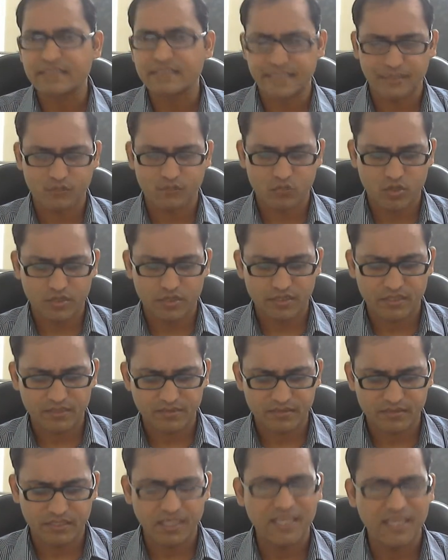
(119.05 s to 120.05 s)
Second one
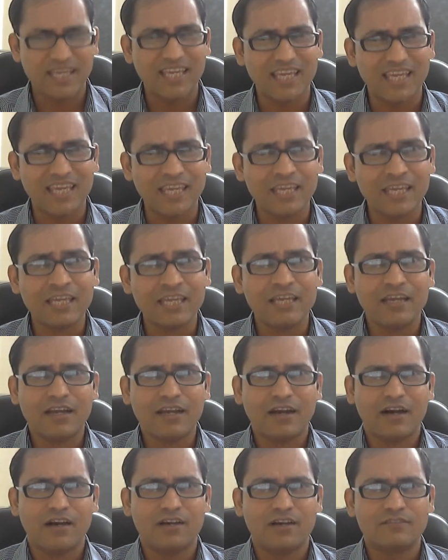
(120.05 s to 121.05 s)
is the
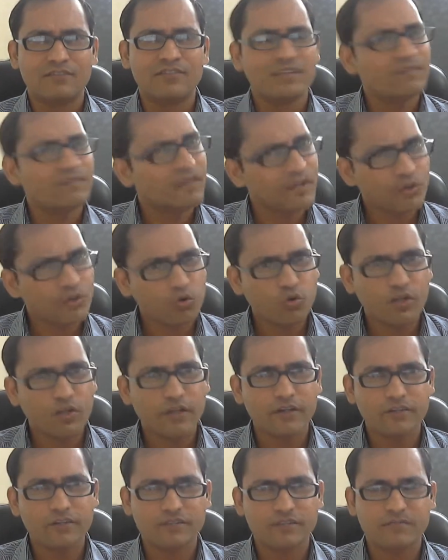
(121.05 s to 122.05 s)
civil
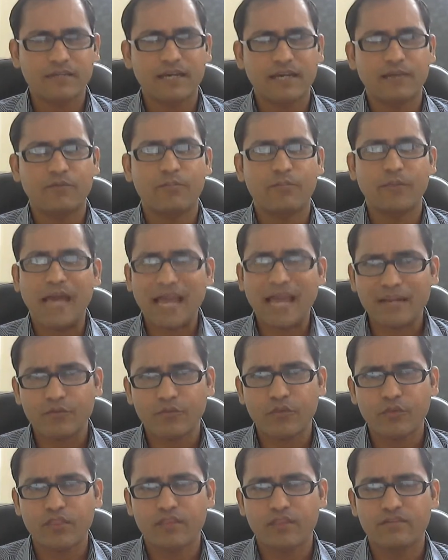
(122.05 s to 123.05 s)
nuclear, some kind of
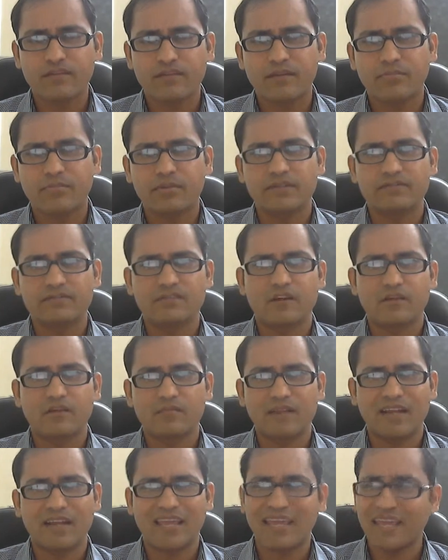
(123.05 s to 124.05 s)
pact the Japanese
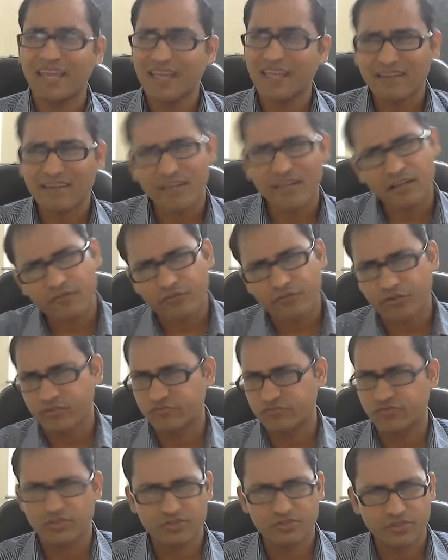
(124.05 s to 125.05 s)
government, and
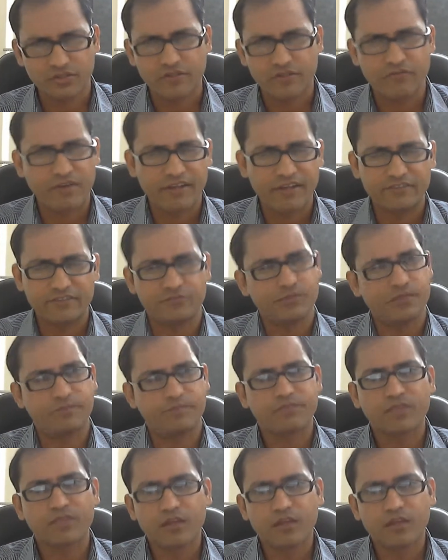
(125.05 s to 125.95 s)
infrastructure investment.